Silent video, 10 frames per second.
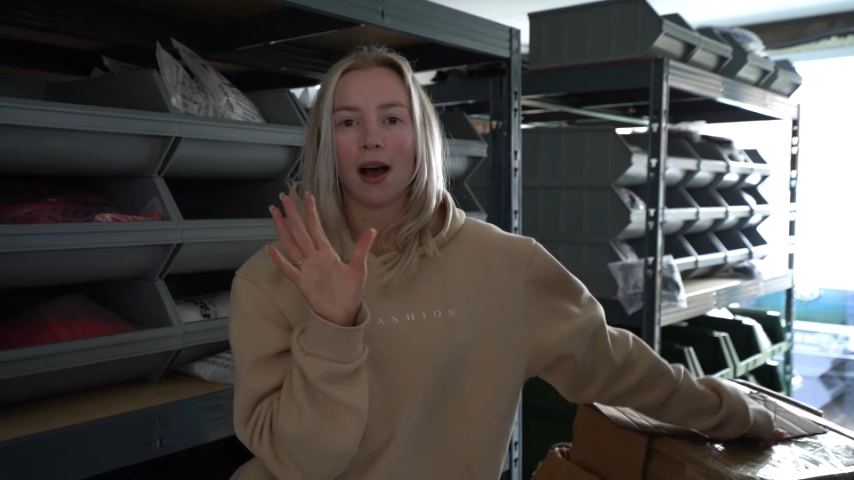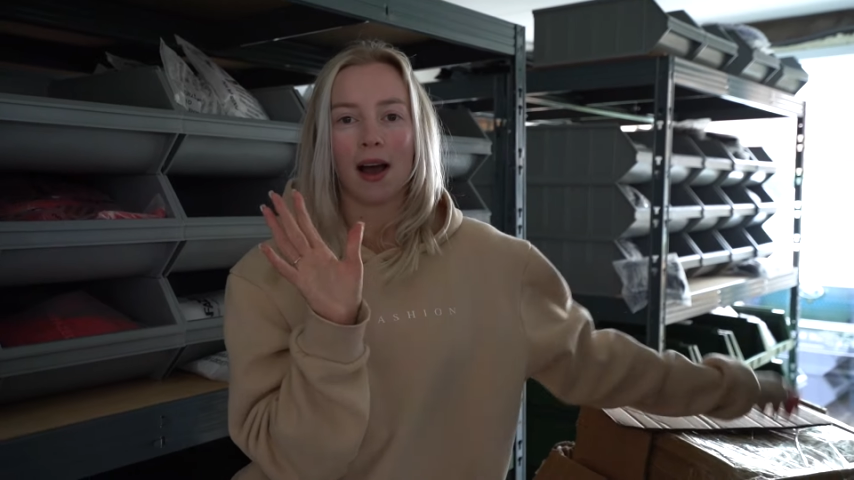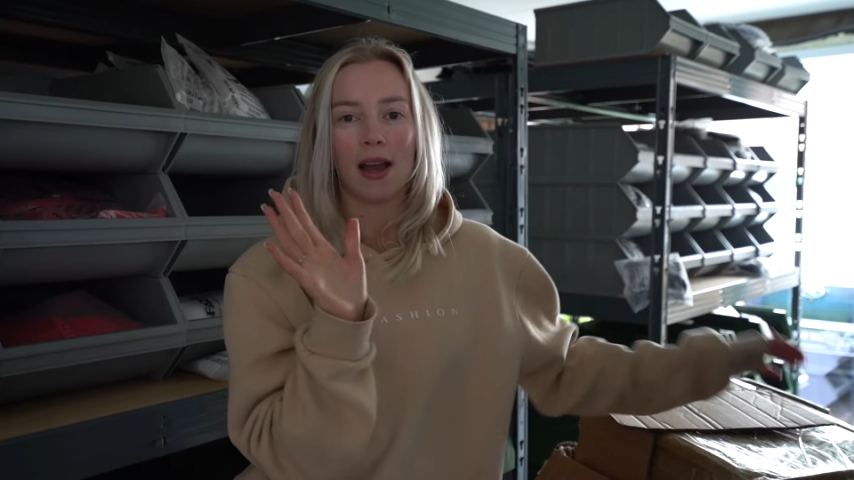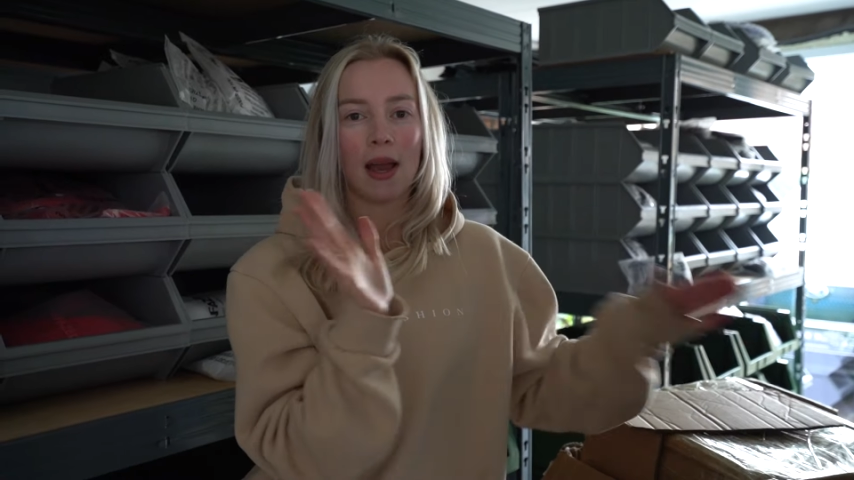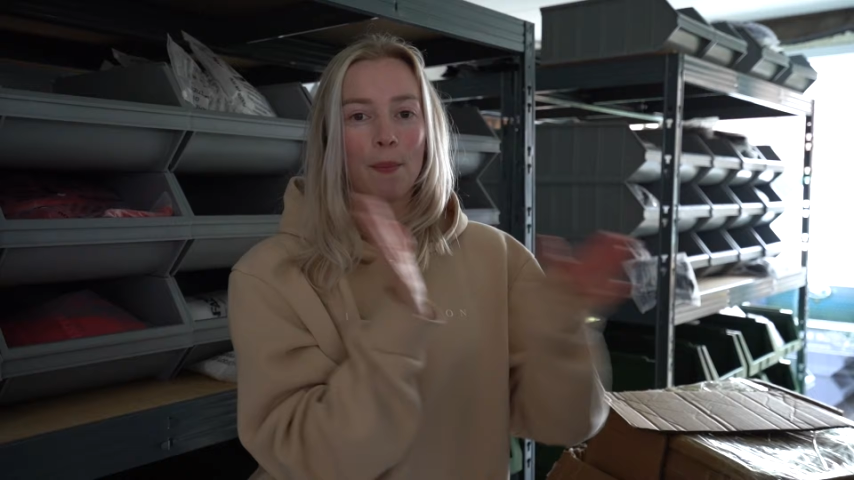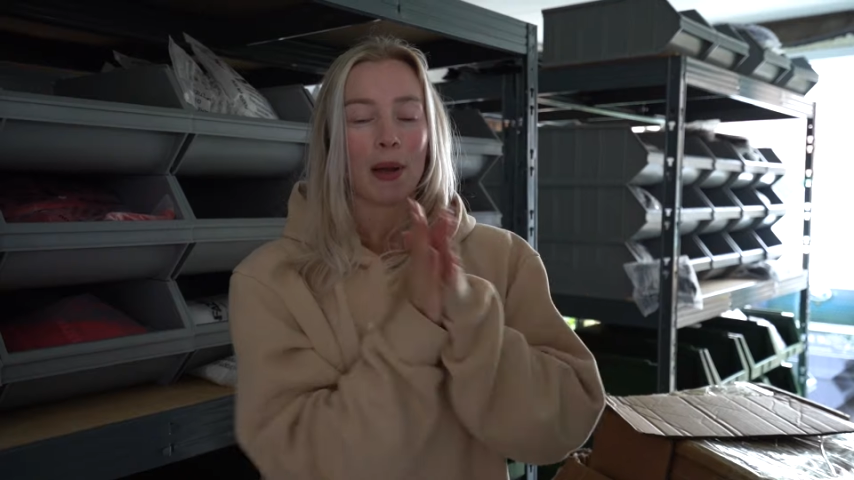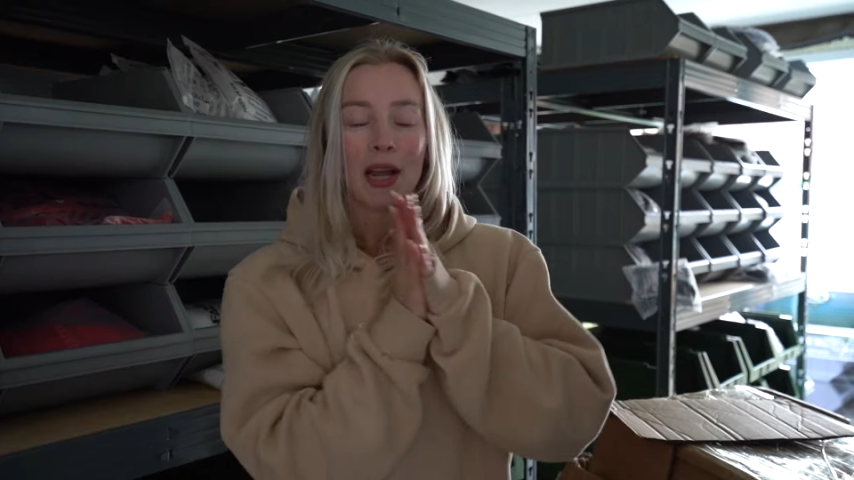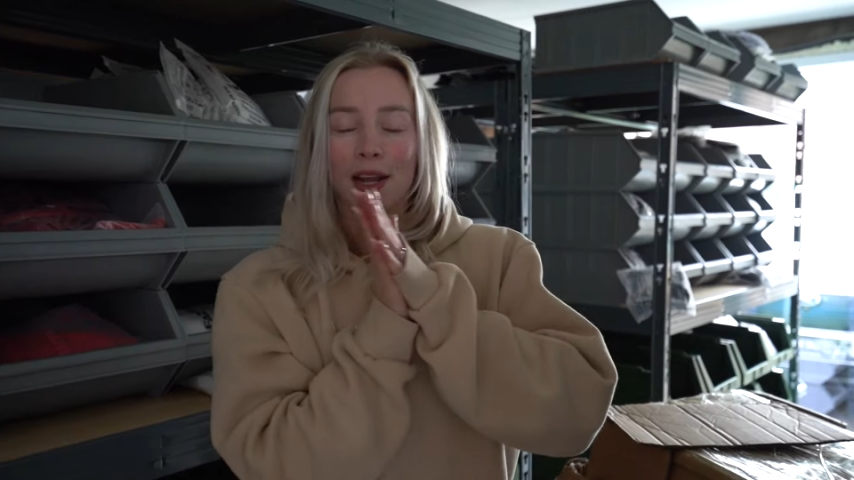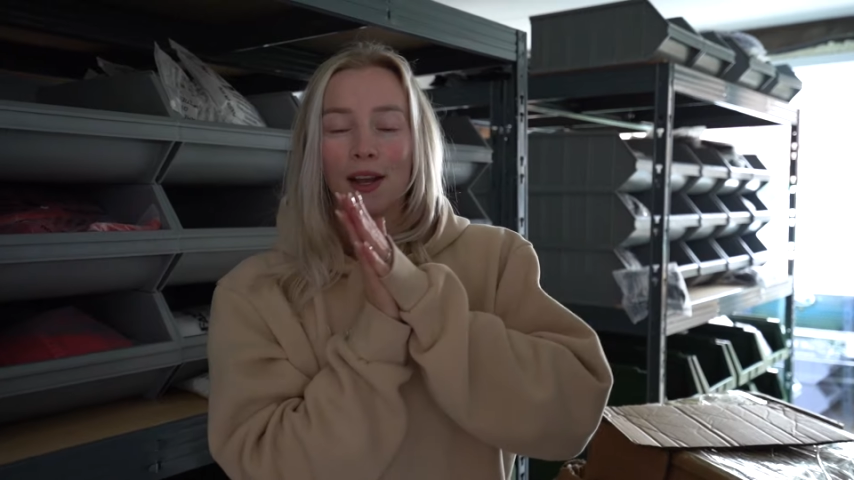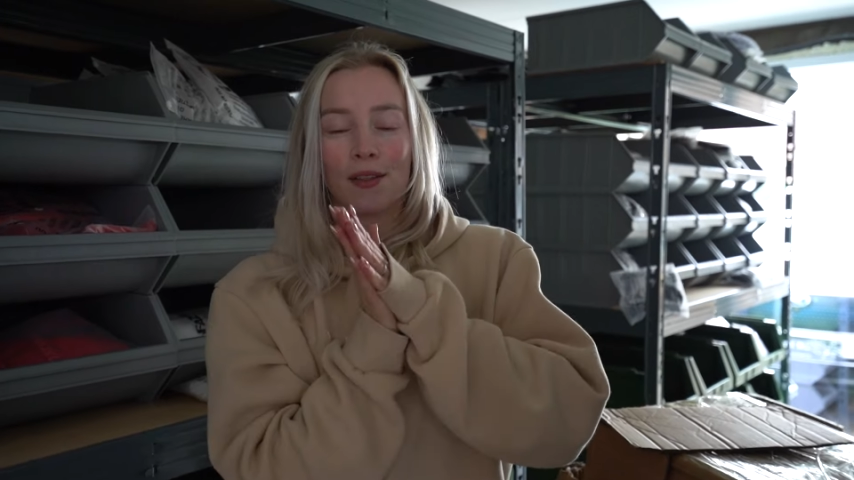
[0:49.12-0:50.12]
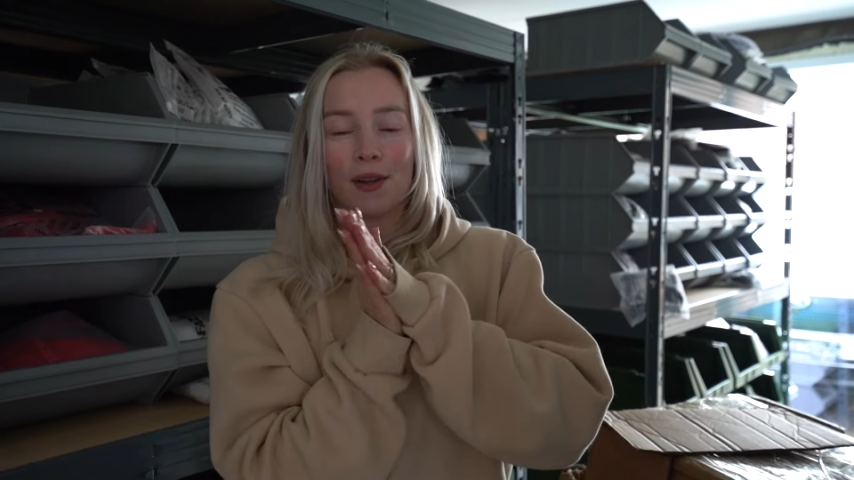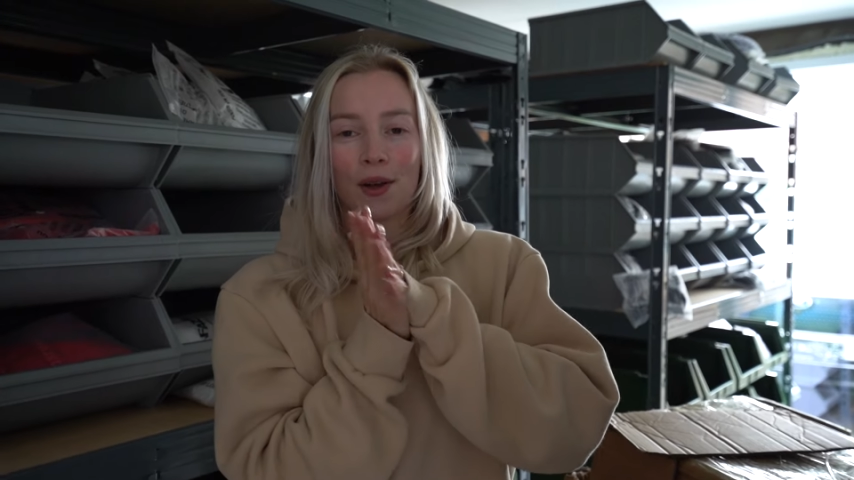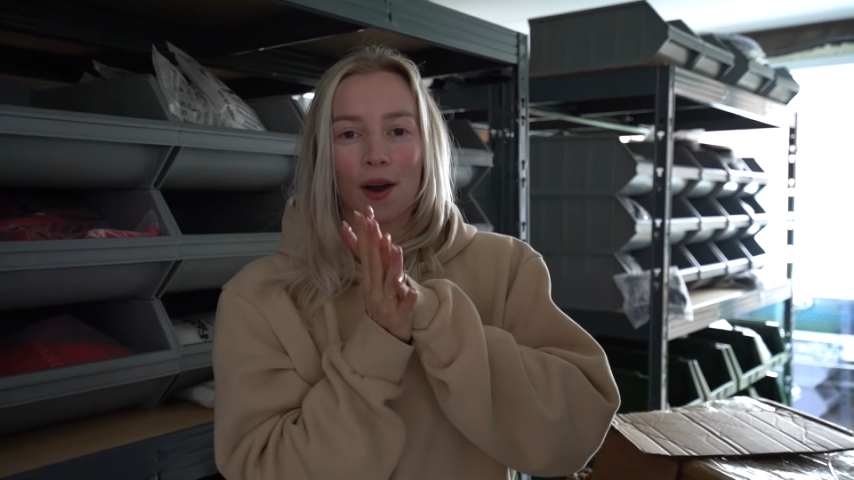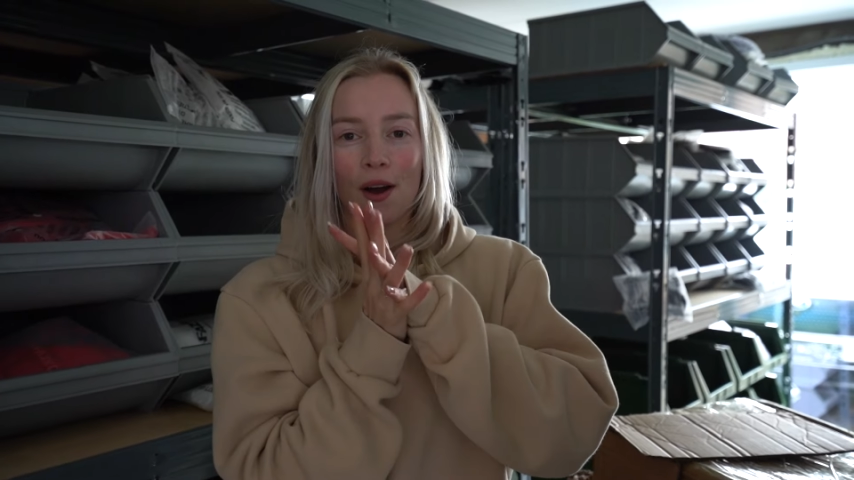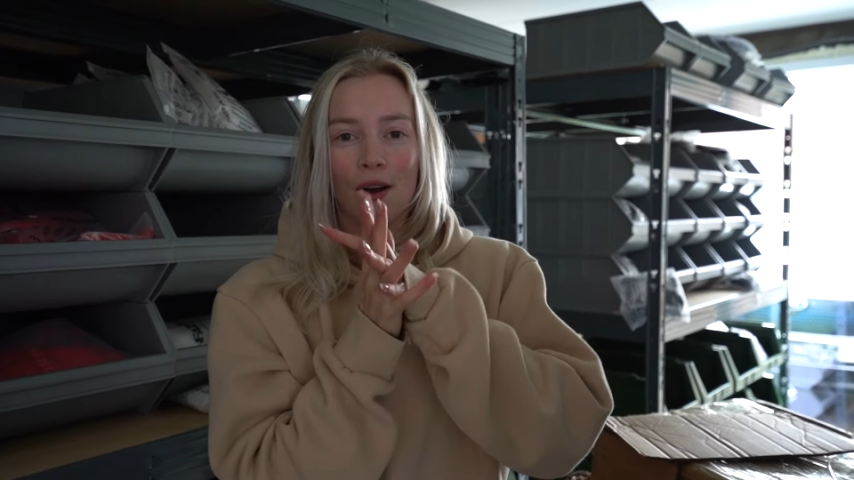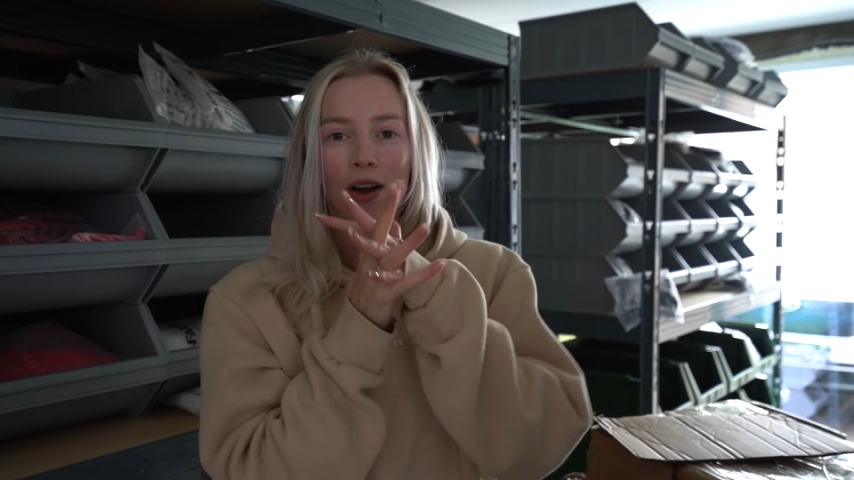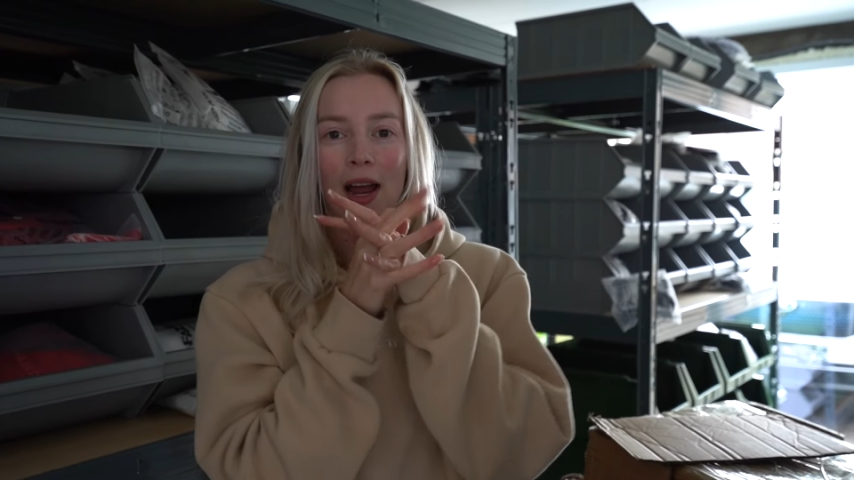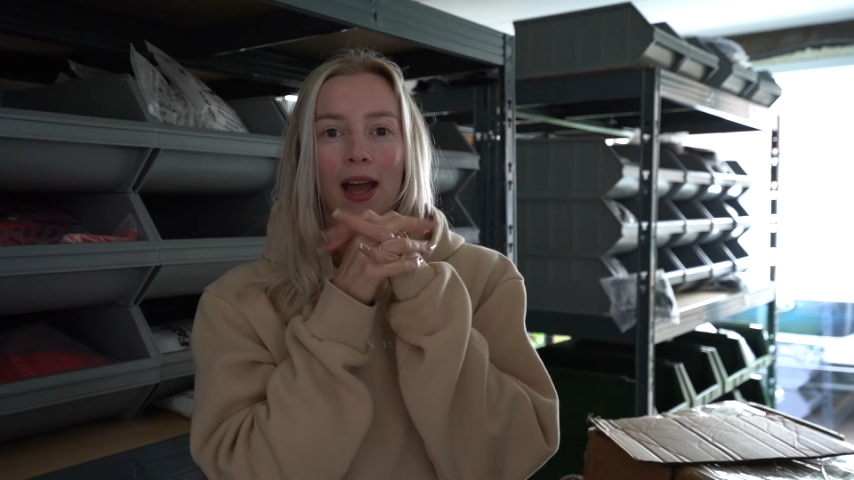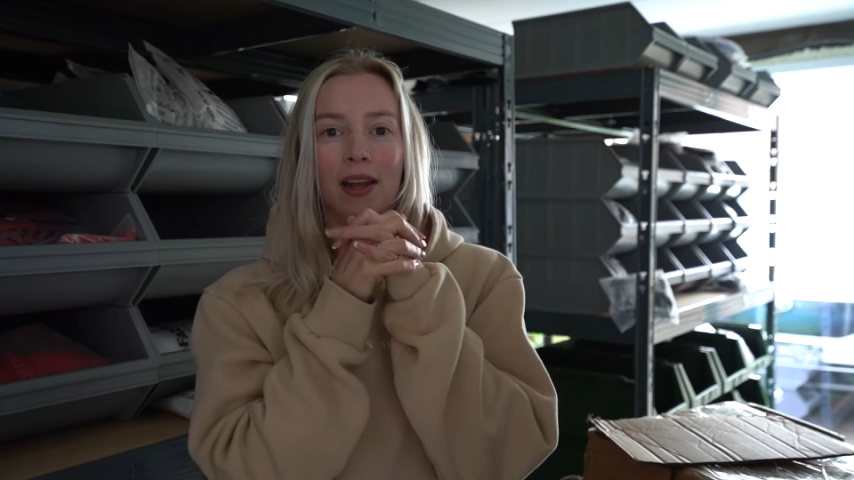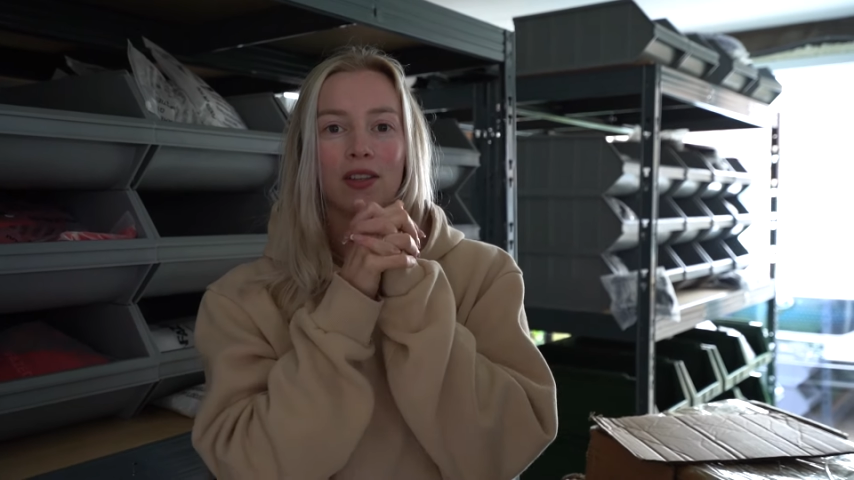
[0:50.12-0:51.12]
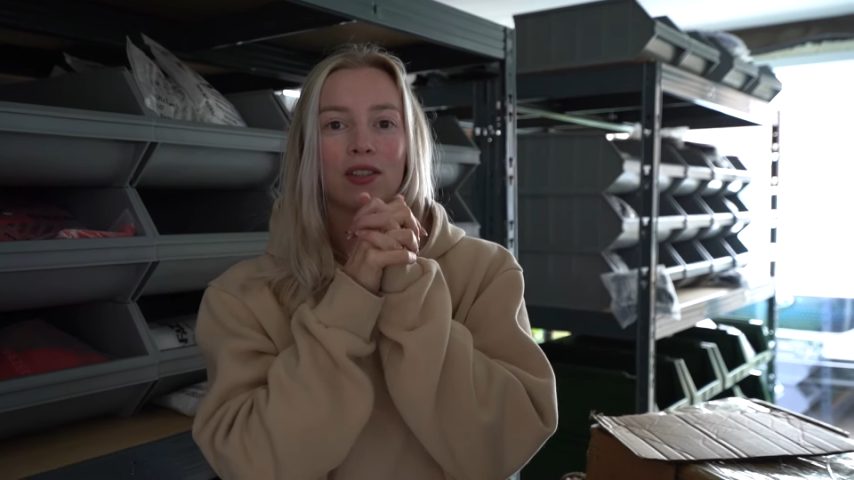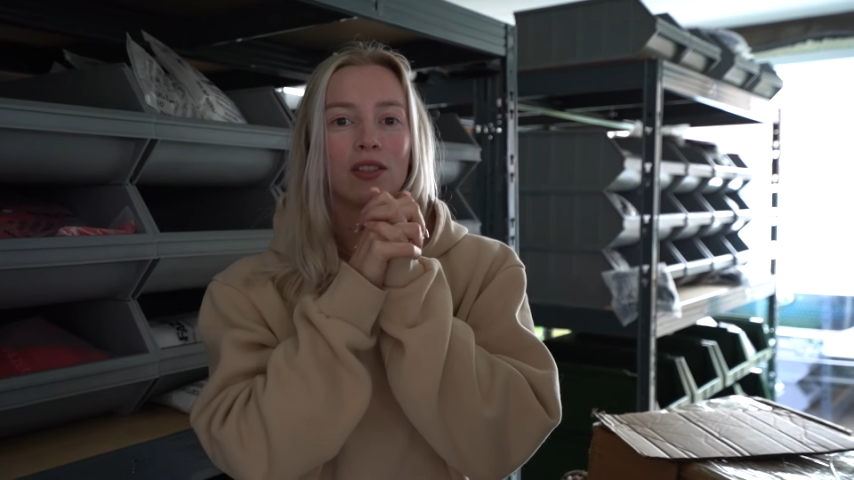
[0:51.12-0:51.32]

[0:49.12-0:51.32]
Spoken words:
I am packing the car and